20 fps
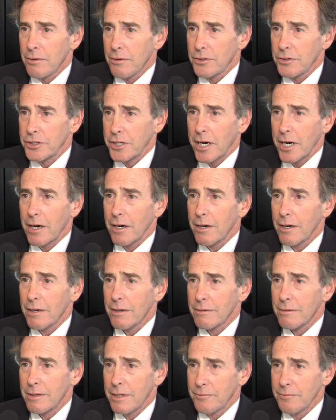
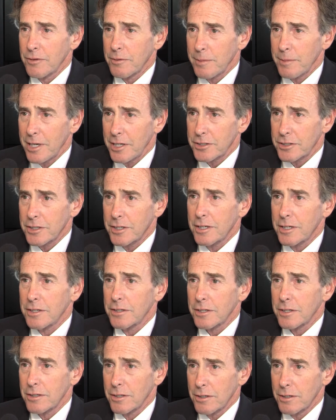share information
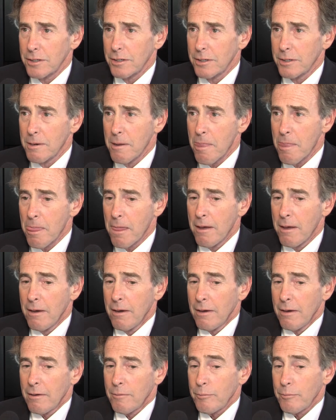and to learn.
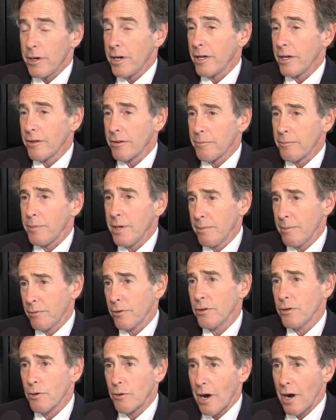Many of the people
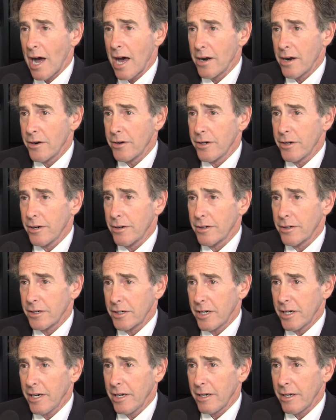who are honored here
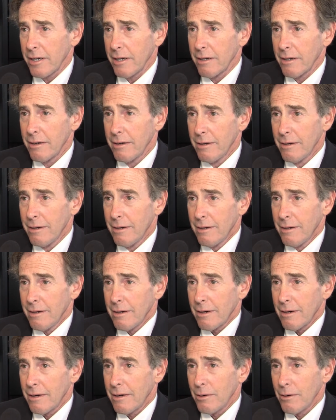today
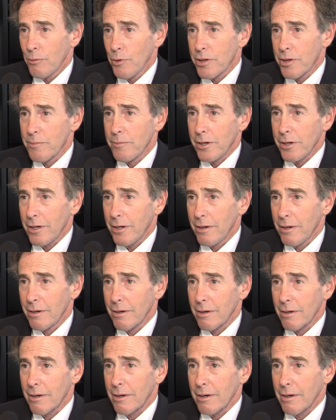with me
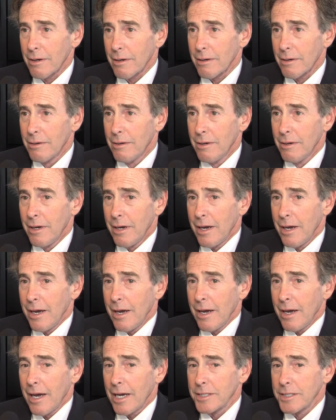
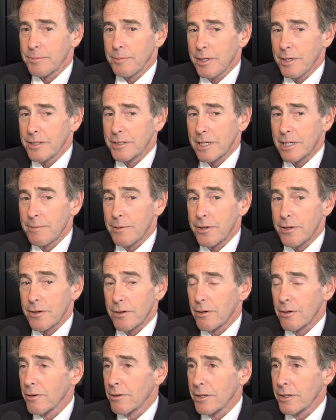had spent some of
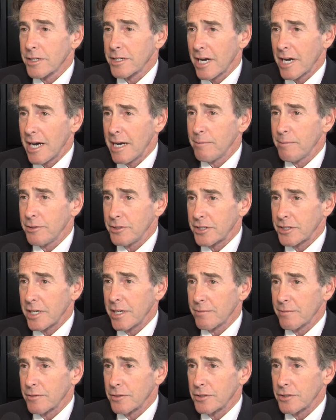their early time in
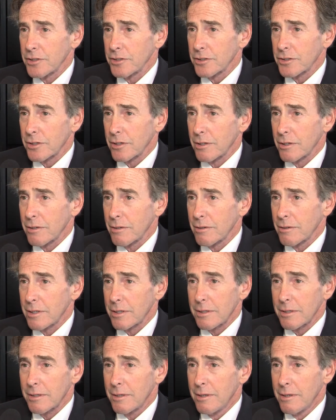San Francisco,
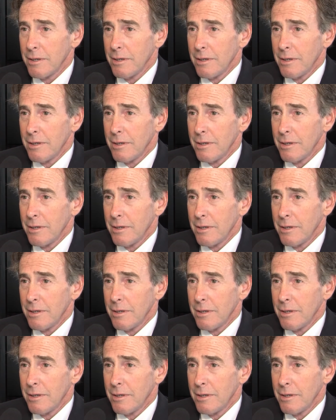and